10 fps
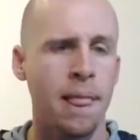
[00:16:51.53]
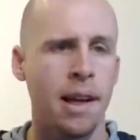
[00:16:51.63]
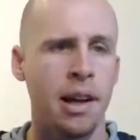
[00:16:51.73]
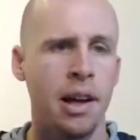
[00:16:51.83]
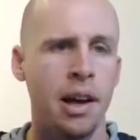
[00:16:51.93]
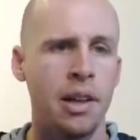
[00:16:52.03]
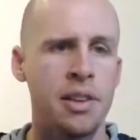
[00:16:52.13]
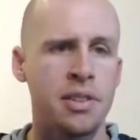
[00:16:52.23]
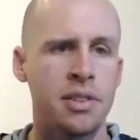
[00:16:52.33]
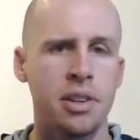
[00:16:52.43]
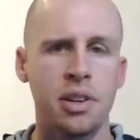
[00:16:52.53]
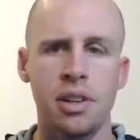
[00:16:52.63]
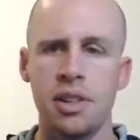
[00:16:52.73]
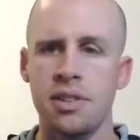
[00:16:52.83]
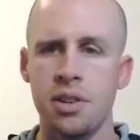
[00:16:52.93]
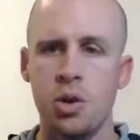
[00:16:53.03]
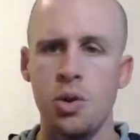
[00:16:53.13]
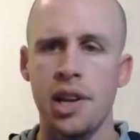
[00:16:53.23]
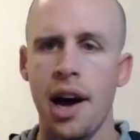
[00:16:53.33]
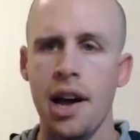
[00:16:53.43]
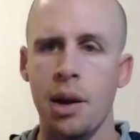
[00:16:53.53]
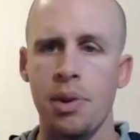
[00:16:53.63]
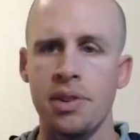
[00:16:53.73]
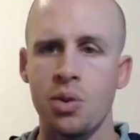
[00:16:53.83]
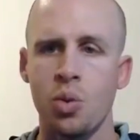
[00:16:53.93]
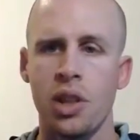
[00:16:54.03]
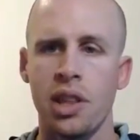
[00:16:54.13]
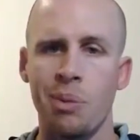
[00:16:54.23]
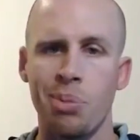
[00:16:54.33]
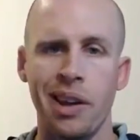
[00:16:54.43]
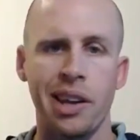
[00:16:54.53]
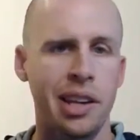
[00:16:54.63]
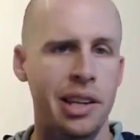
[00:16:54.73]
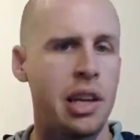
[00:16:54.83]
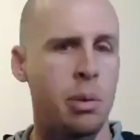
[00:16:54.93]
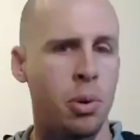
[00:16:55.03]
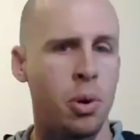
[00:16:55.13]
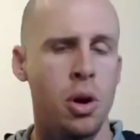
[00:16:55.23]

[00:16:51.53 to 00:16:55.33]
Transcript: this is a unique item. This is one that I'm probably going to keep.